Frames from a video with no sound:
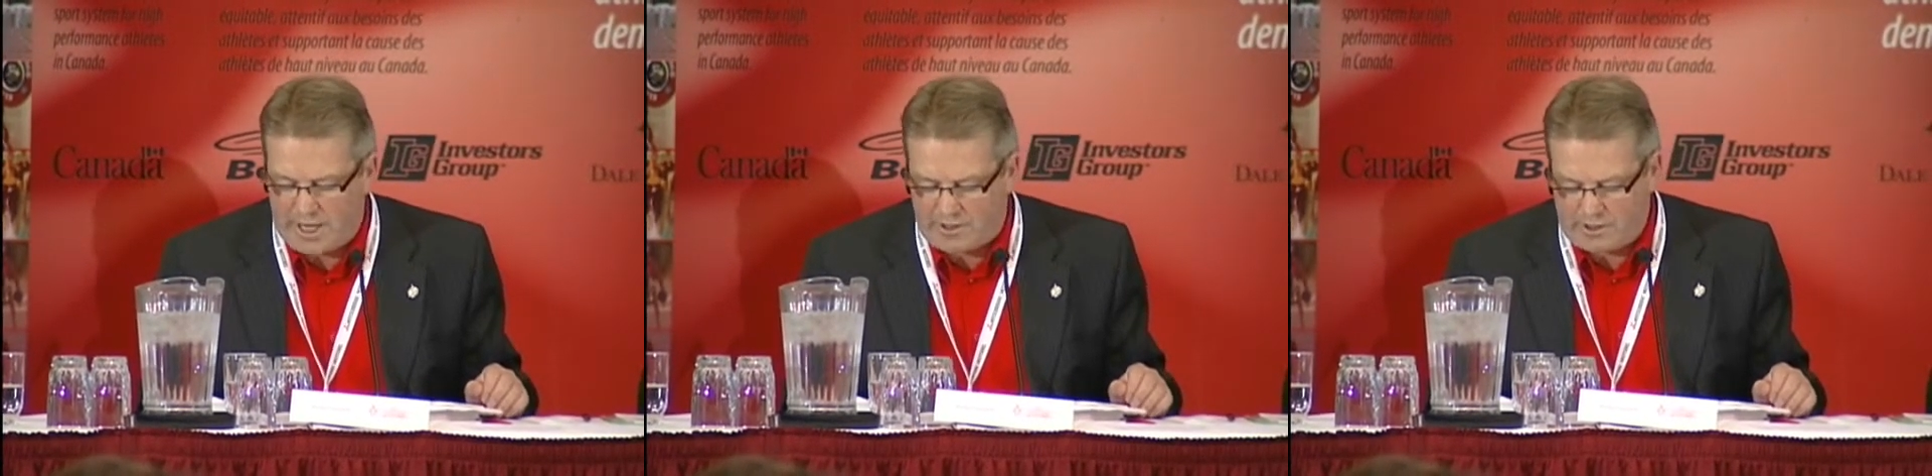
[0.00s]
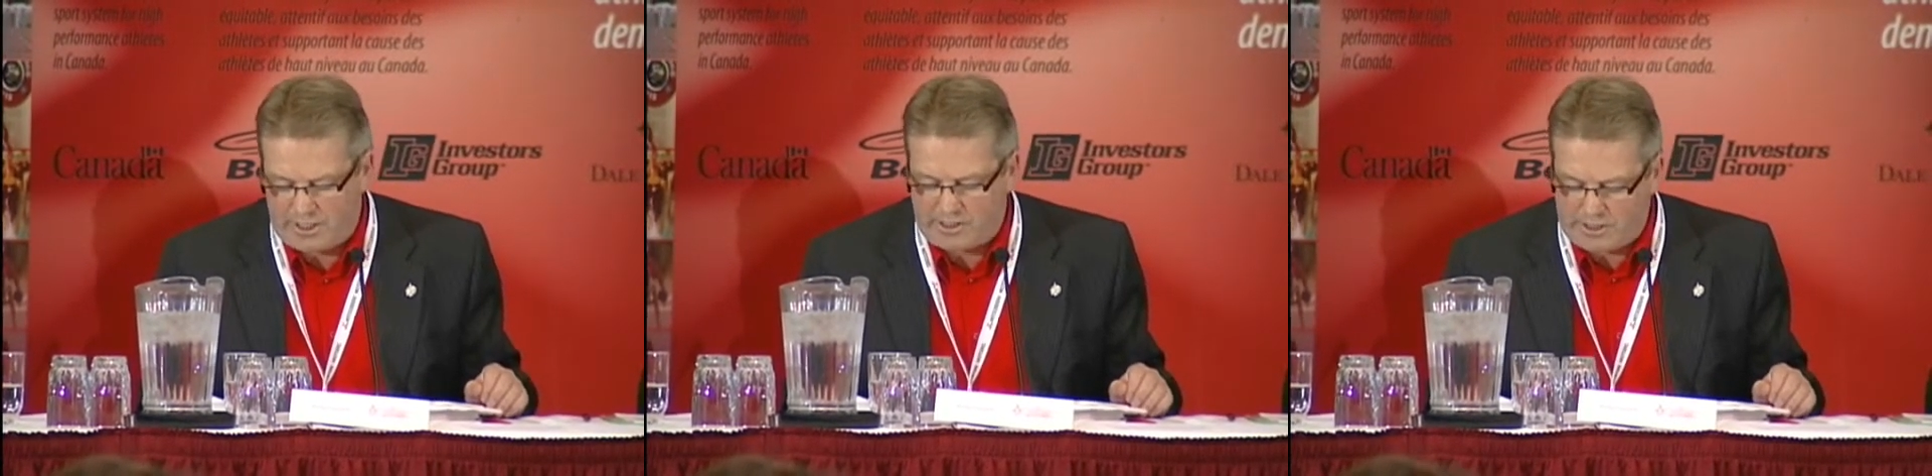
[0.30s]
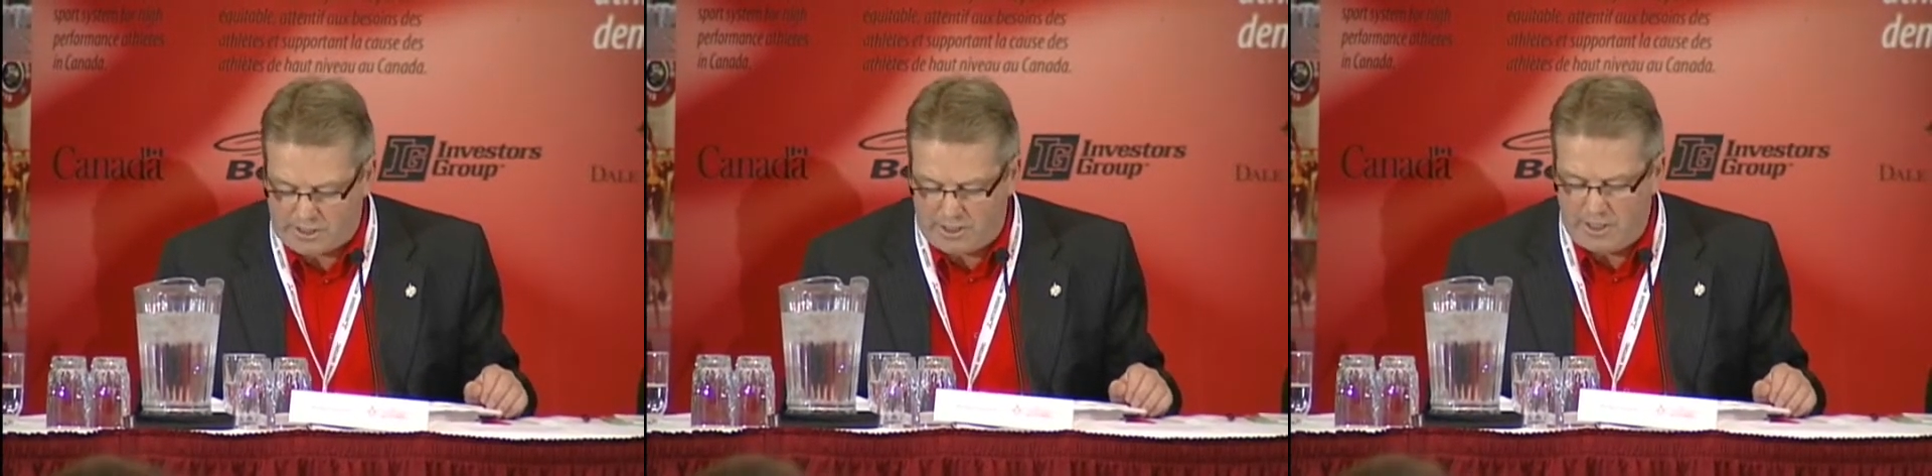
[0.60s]

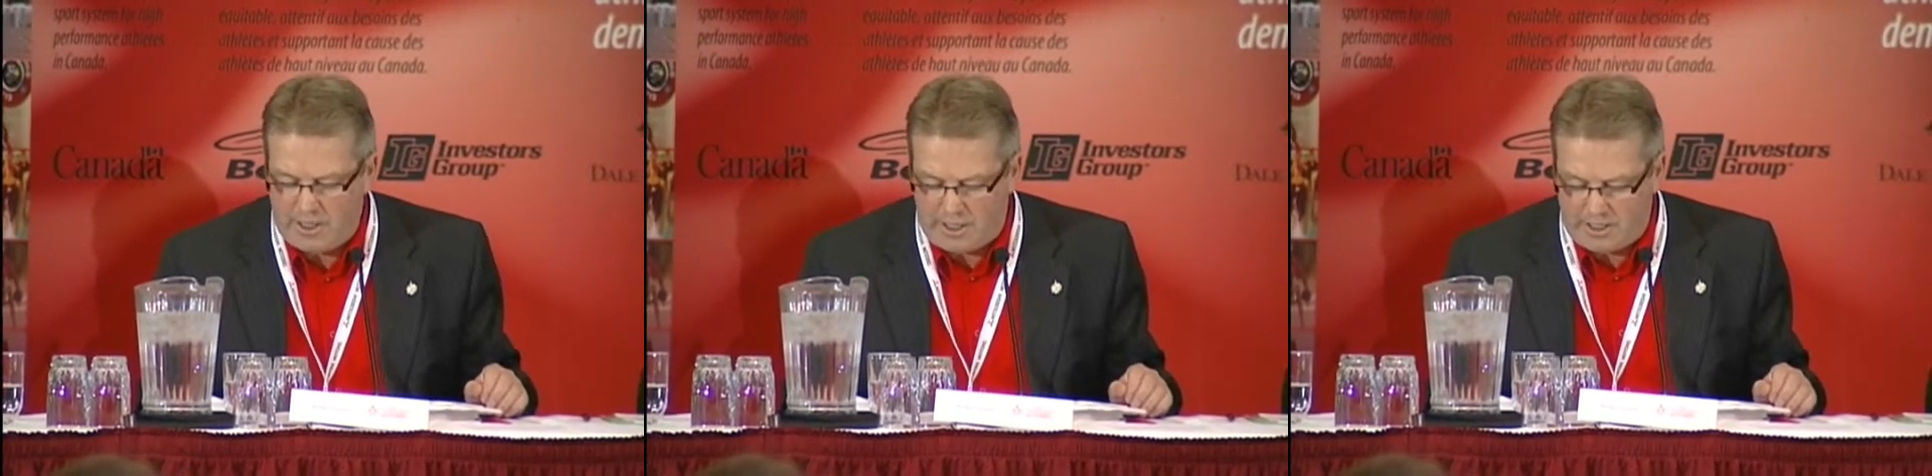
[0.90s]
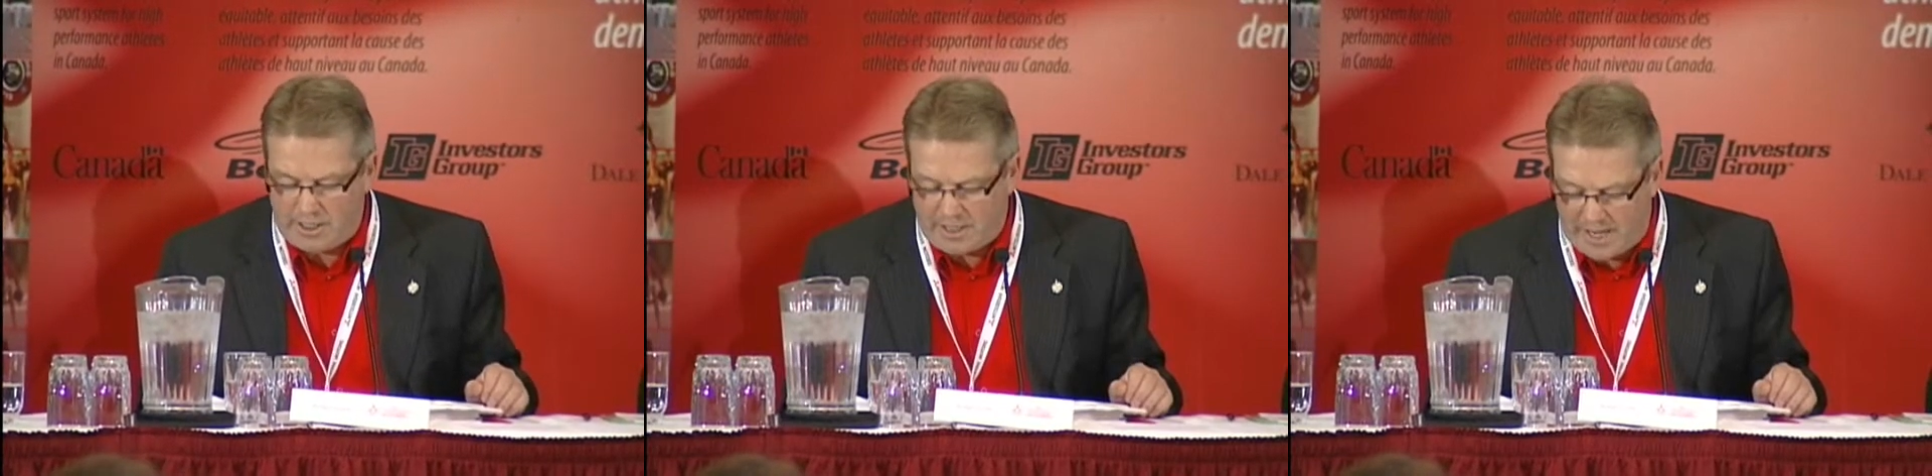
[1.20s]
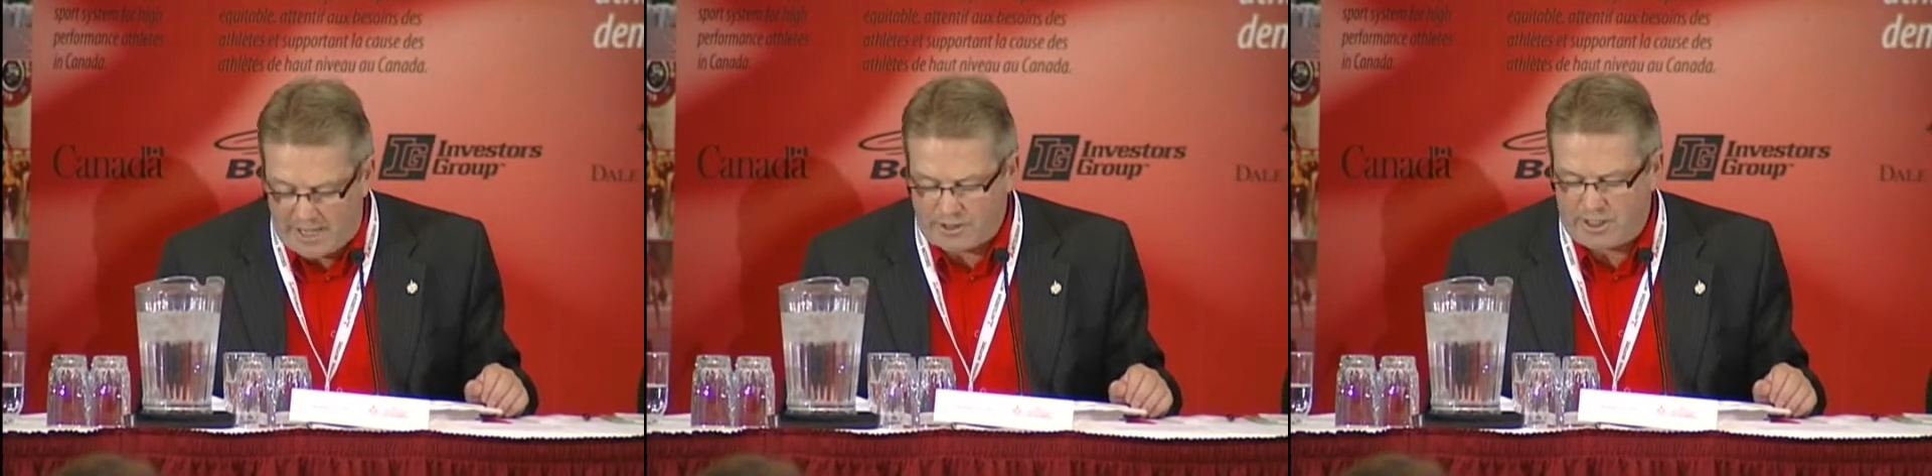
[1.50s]
an
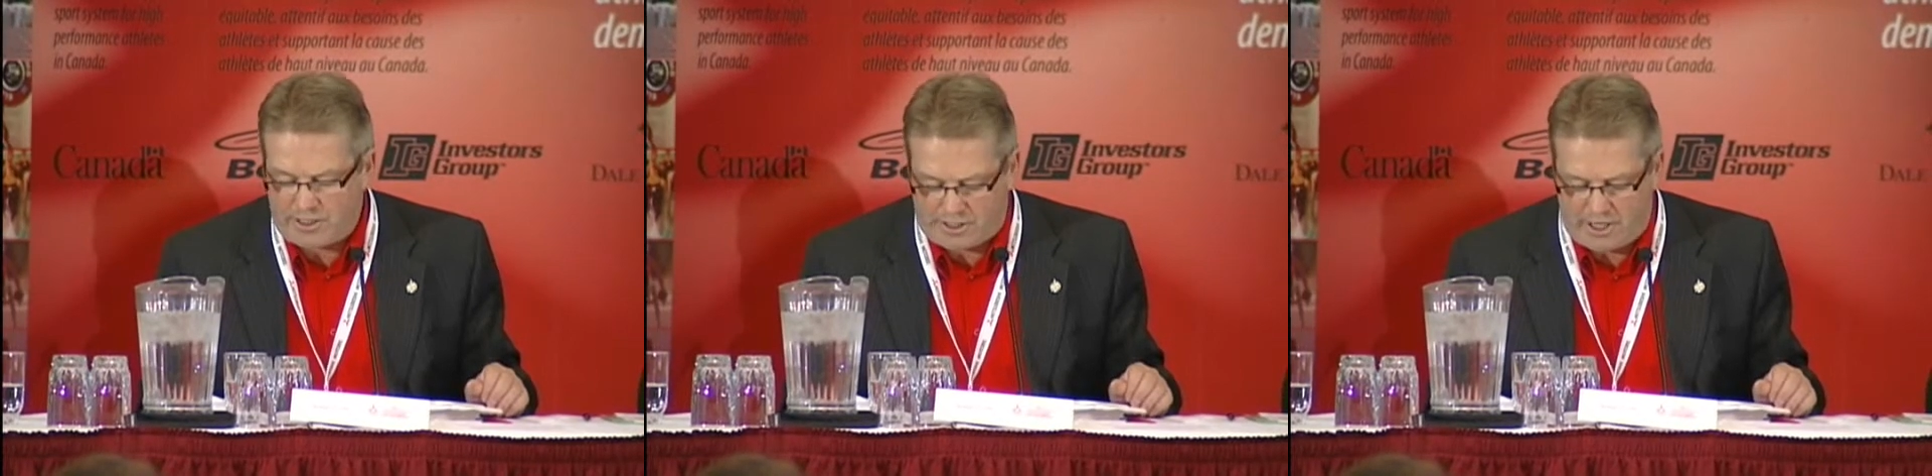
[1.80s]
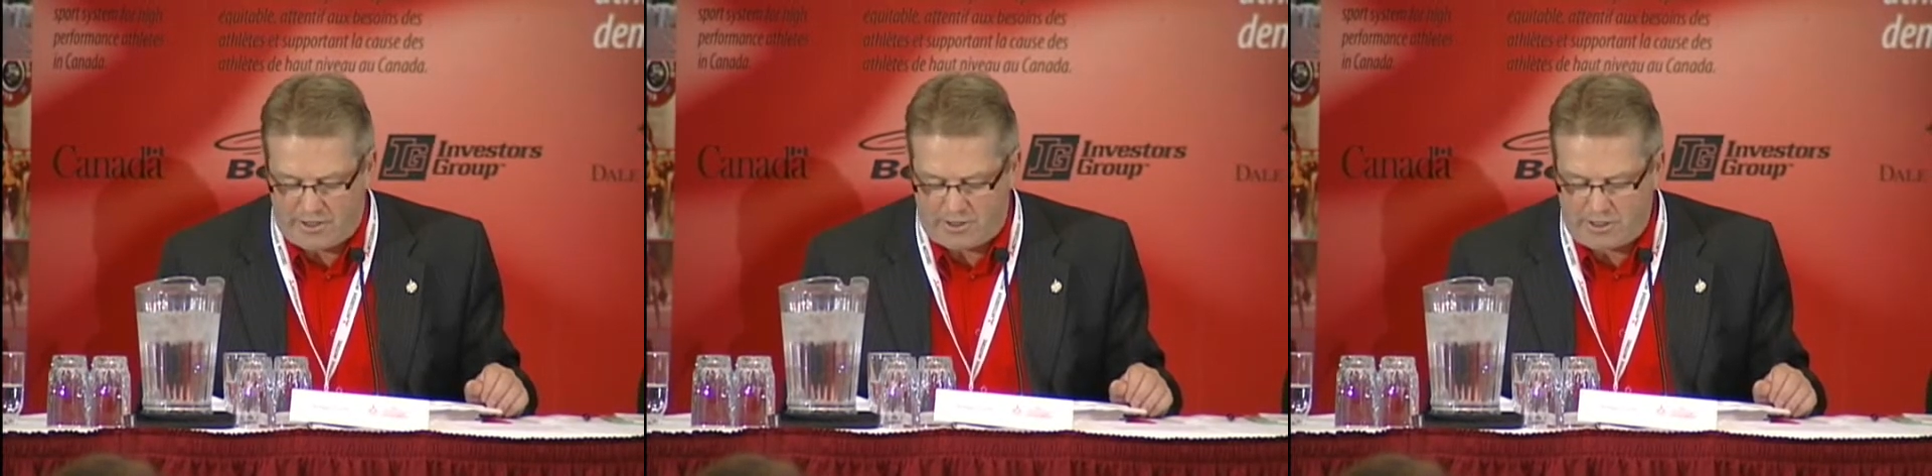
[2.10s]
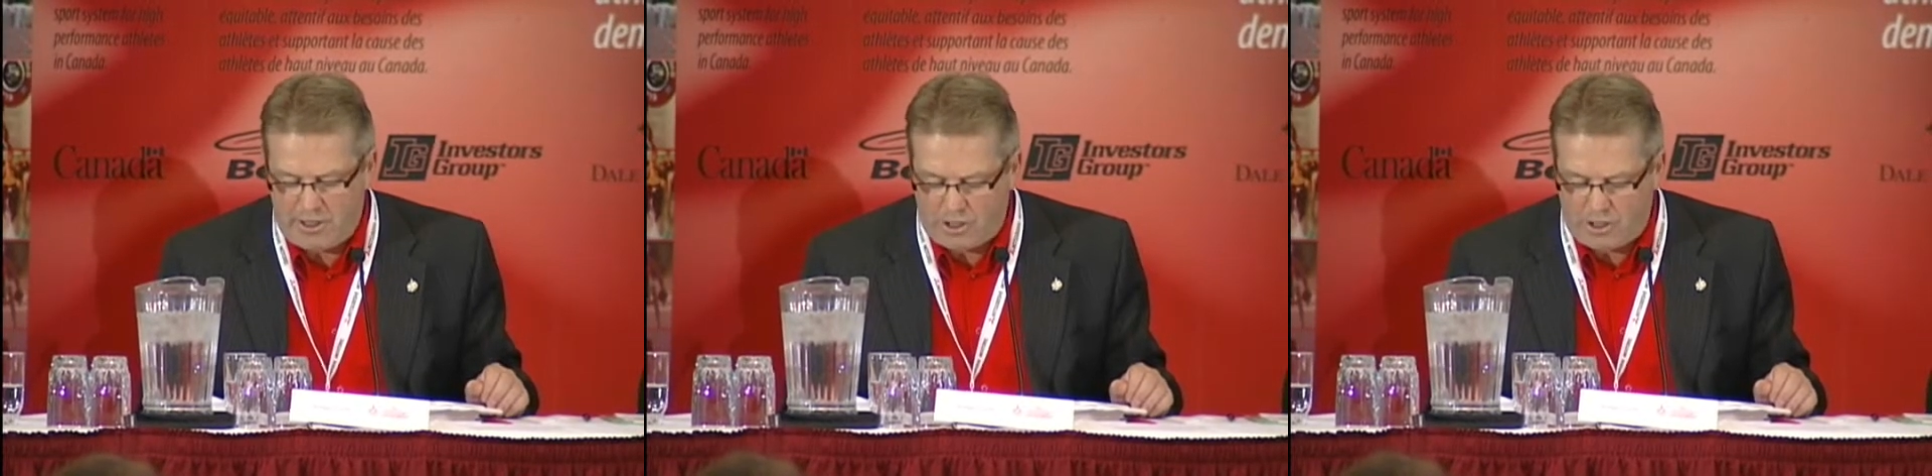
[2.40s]
athlete-centered,